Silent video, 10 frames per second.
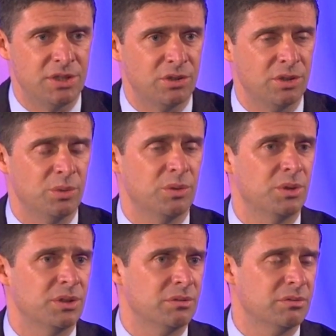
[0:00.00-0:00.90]
You know, that
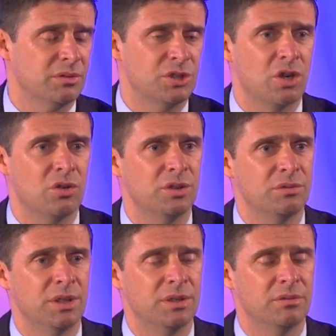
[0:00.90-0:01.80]
we're
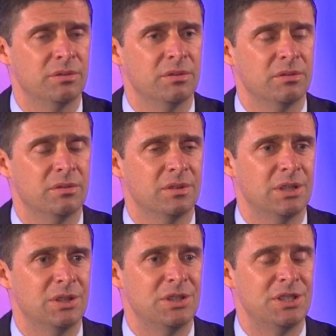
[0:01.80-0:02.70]
shown in